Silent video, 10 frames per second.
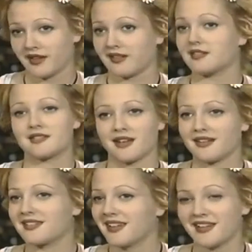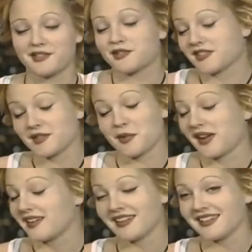against it. It's just the
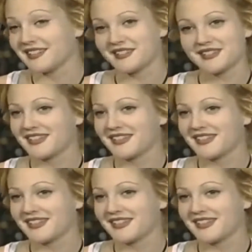way it is.